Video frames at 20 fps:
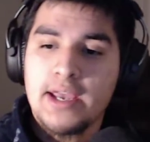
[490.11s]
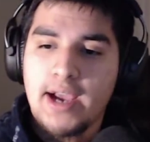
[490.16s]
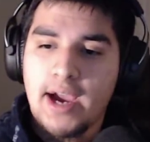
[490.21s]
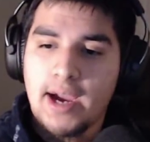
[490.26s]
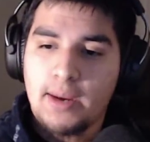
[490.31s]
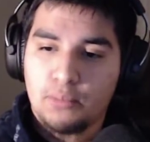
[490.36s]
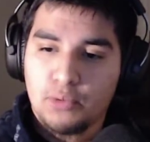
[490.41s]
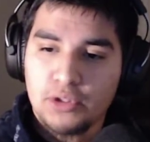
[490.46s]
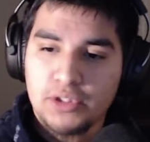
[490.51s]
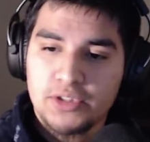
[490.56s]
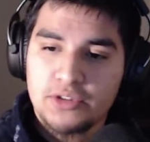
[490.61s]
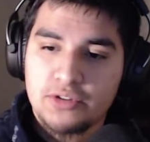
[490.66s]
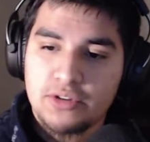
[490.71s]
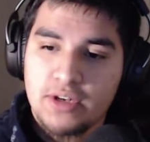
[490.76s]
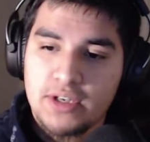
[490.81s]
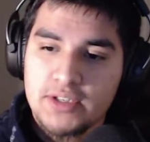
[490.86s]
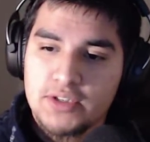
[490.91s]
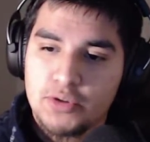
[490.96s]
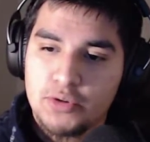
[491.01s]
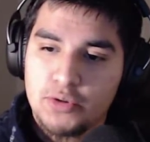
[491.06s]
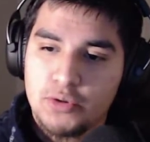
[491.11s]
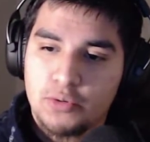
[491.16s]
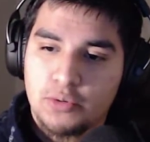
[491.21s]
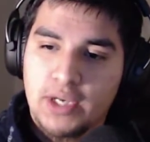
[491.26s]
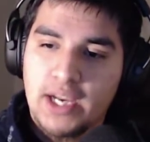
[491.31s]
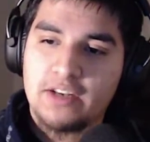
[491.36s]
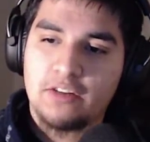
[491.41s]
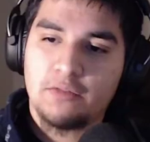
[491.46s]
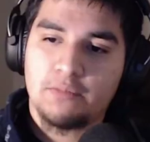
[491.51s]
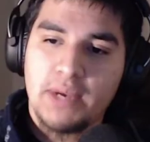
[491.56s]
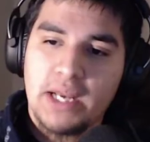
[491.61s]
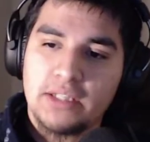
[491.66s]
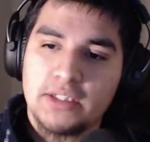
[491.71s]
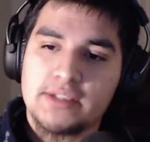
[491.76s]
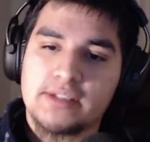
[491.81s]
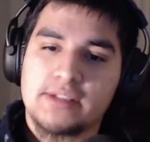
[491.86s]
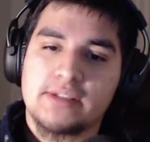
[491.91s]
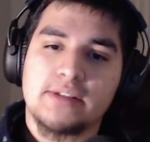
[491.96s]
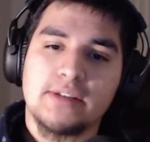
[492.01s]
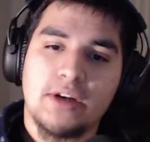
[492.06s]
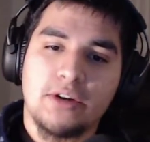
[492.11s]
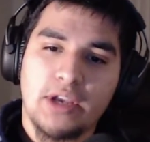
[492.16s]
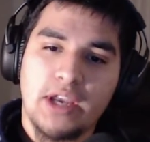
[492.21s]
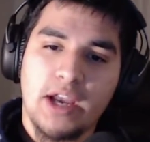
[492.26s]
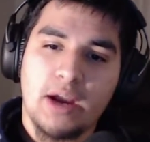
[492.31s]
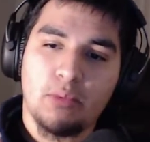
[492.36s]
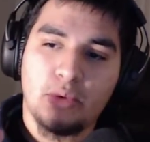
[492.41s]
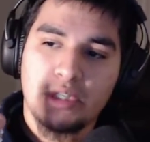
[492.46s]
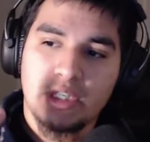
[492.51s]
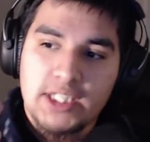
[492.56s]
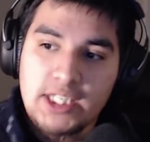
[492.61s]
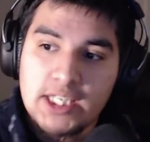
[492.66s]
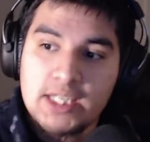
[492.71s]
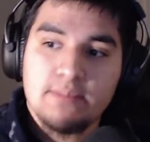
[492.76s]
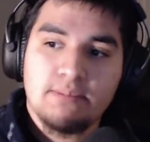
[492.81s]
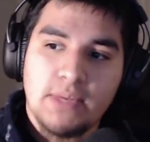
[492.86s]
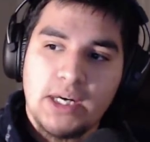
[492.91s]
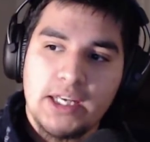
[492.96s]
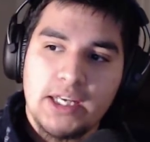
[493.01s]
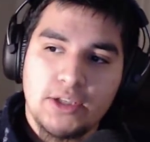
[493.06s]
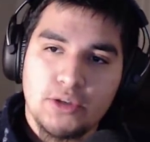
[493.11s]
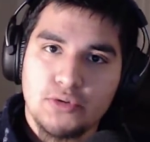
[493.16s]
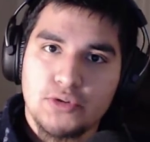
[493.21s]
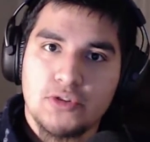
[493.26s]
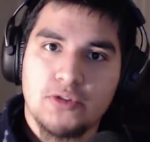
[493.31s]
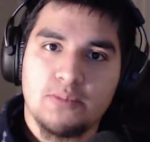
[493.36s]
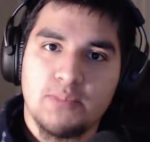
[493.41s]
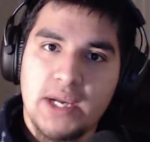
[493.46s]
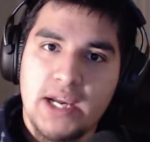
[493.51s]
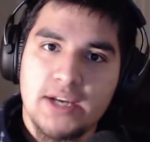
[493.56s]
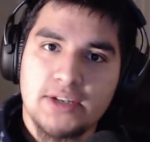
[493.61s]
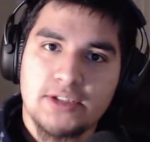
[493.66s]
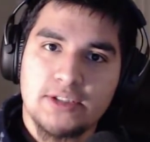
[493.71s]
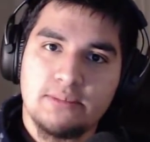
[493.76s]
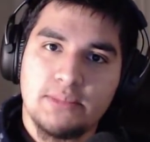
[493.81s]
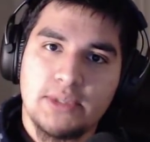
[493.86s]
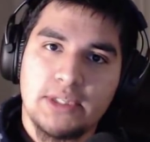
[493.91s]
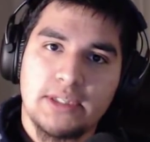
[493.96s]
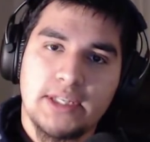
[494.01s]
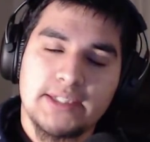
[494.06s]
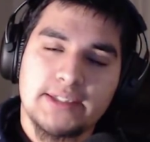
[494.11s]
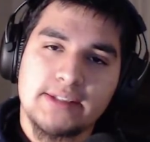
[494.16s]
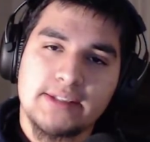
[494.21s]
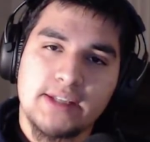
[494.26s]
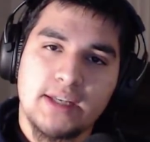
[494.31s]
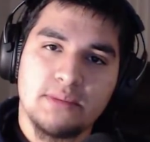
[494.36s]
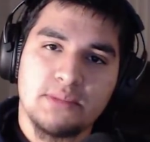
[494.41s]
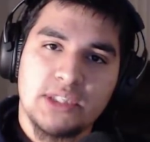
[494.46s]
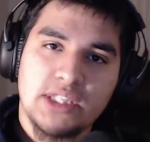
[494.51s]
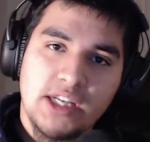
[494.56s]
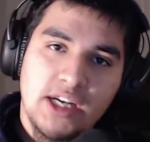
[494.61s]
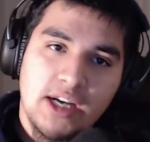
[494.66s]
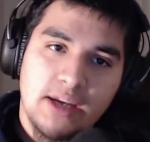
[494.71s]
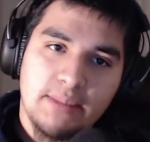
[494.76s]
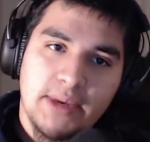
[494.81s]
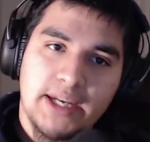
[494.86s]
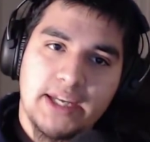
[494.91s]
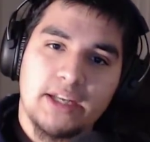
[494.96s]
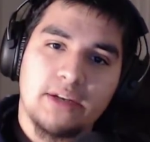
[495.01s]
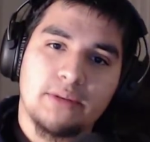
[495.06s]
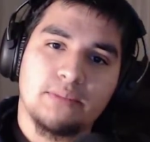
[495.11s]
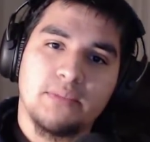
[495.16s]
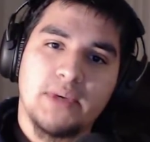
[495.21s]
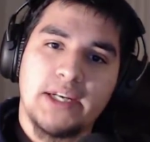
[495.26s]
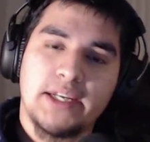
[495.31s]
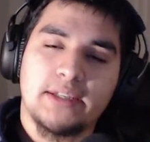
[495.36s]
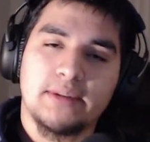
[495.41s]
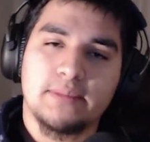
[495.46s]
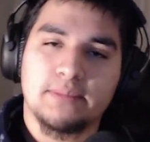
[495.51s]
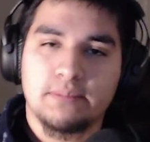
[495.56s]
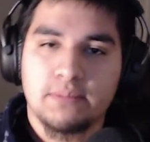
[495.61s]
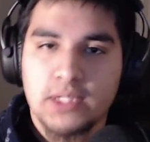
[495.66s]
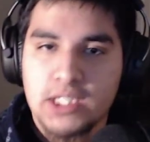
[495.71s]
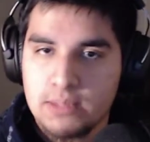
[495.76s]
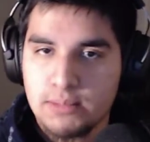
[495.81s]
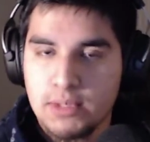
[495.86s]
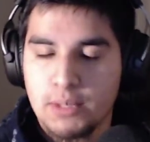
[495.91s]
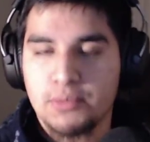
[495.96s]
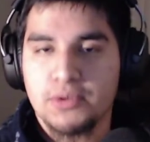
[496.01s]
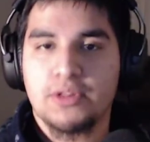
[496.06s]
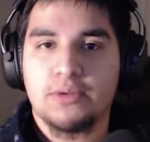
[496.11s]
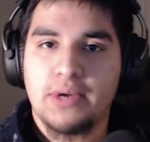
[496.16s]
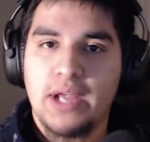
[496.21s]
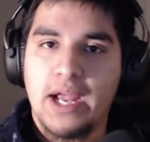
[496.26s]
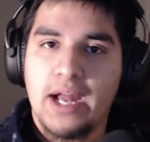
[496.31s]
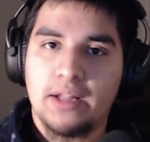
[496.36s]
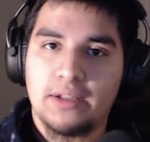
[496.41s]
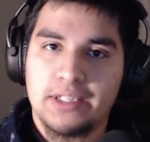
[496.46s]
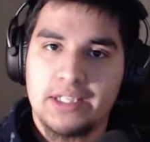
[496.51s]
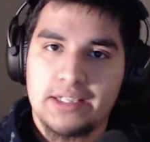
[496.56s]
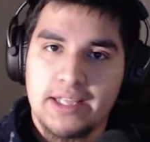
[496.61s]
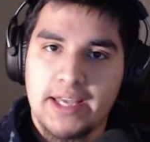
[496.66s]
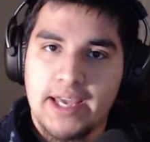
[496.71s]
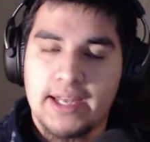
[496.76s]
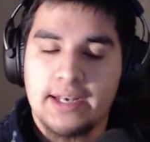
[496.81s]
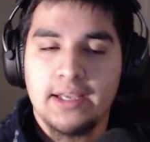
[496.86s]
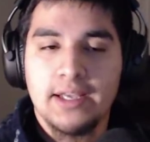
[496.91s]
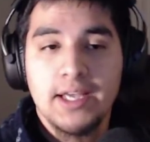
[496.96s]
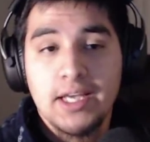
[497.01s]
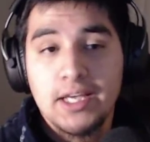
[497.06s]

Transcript: I'm really trying to kind of balance, okay, I want to keep my YouTube passion, but at the same time, I gotta come up with the reality that,